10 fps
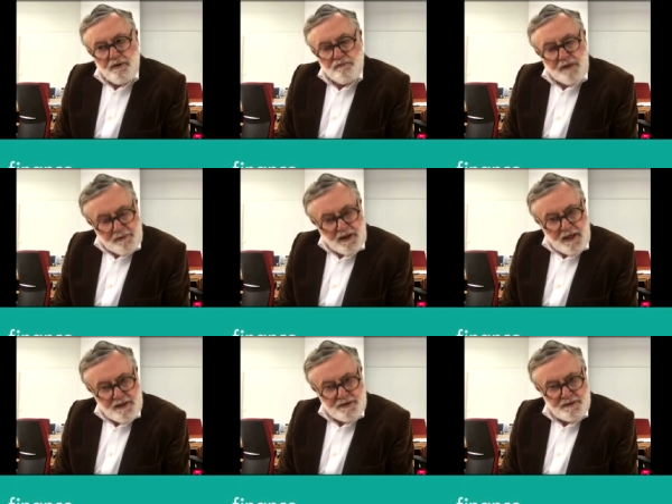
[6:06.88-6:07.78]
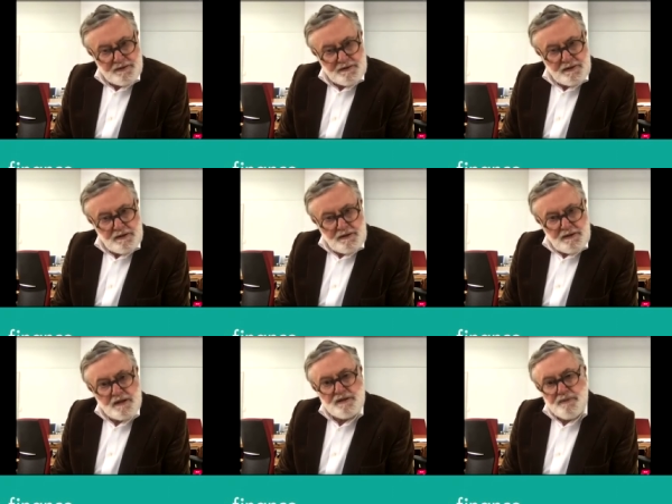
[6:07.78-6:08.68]
Replication
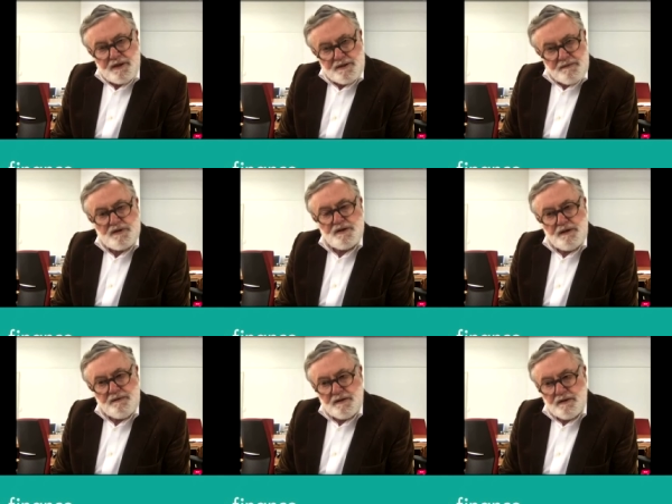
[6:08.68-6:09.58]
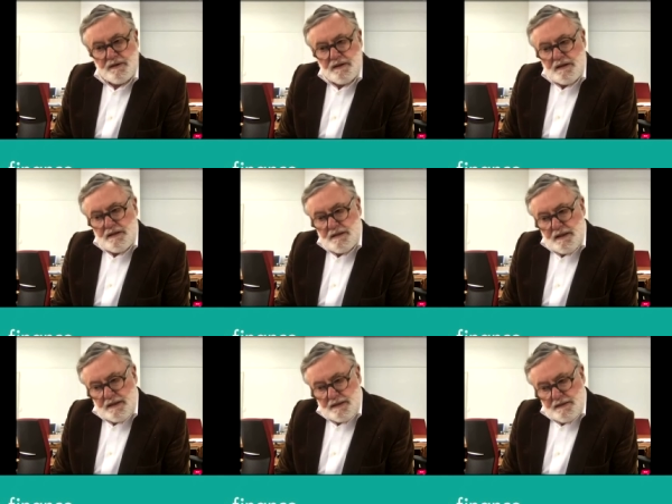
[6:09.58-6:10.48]
as a means of achieving
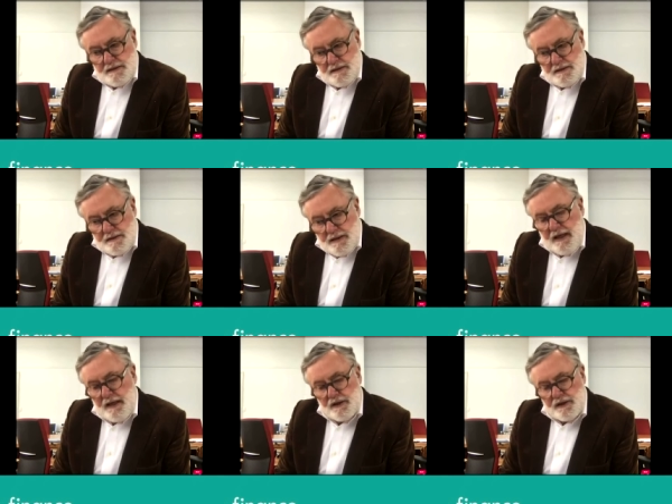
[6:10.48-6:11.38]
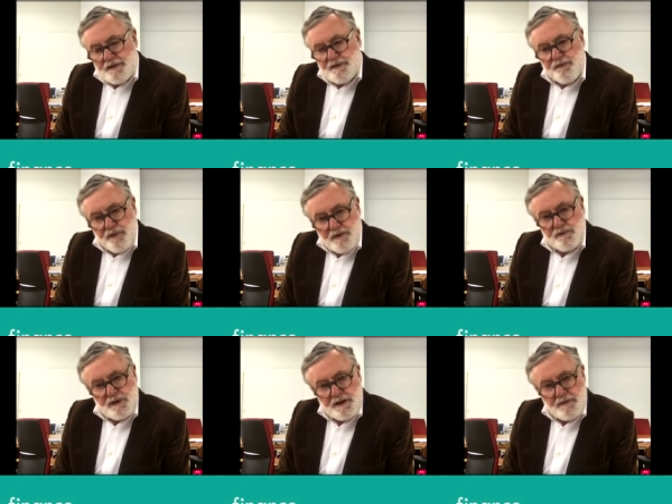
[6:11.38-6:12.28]
scale is
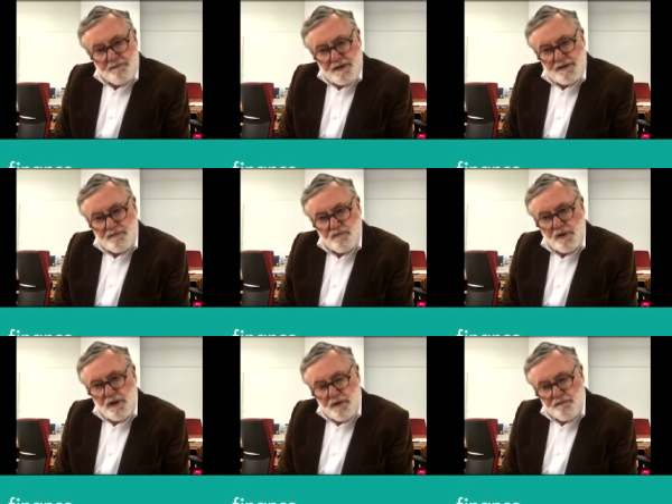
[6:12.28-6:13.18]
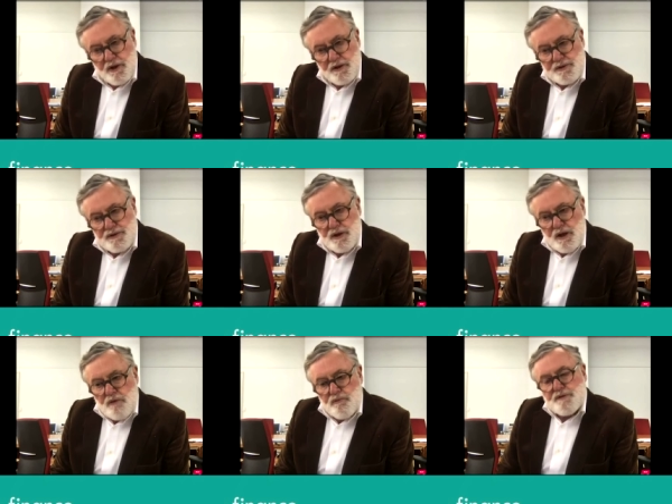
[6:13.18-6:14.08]
frequently the best approach,
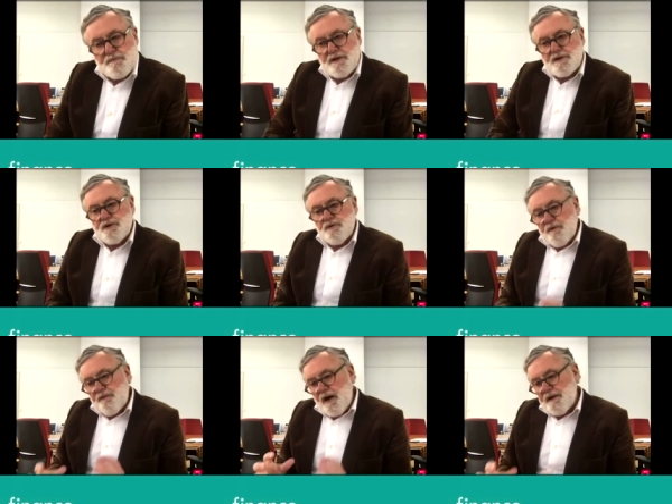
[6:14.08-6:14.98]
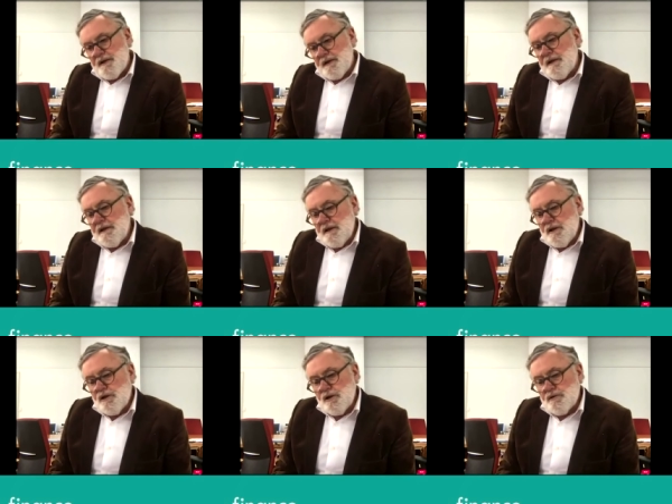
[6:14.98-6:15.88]
which means that you will find the
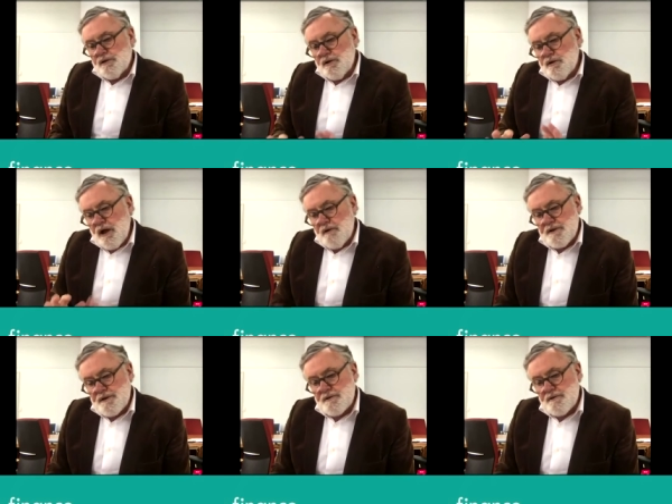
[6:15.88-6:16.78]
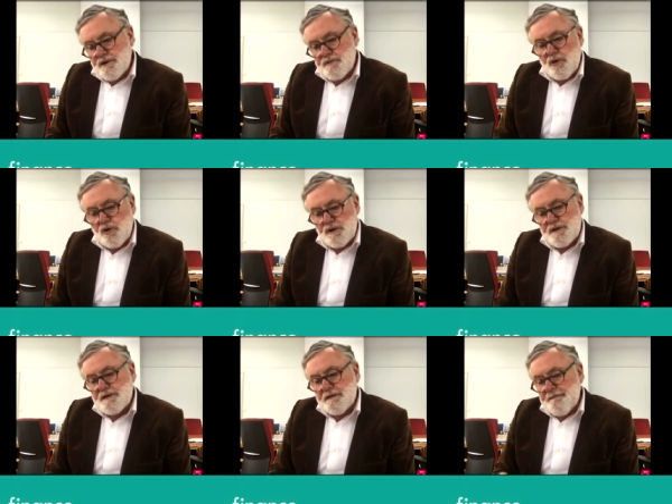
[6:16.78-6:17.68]
lowest,
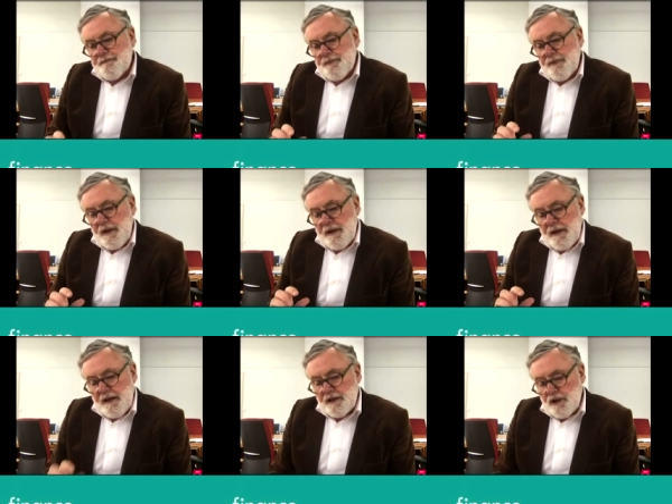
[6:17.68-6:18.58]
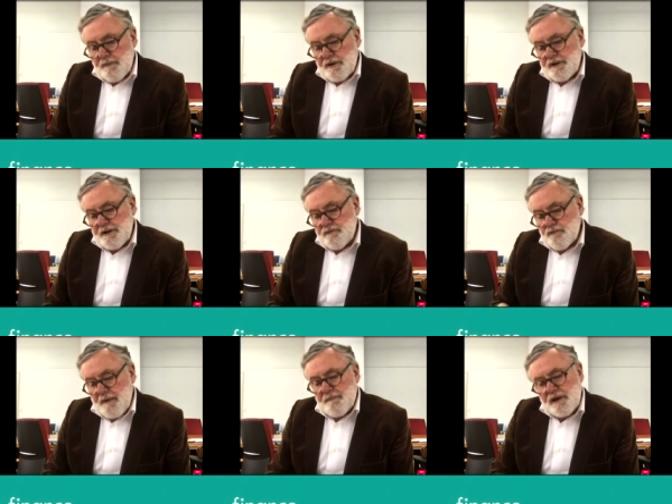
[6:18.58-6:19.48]
smallest, economically
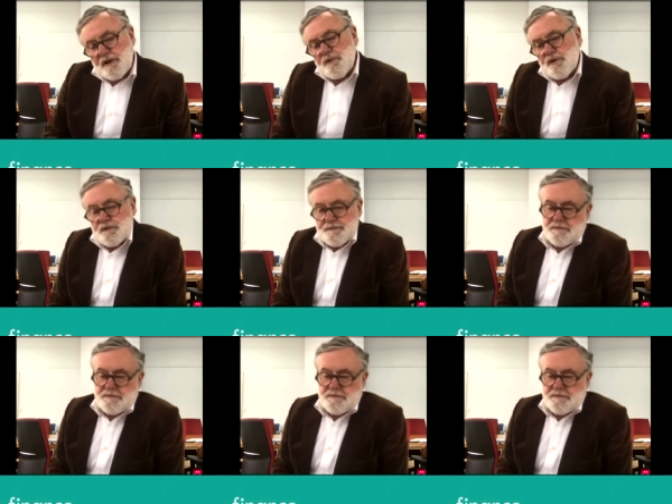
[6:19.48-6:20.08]
replicable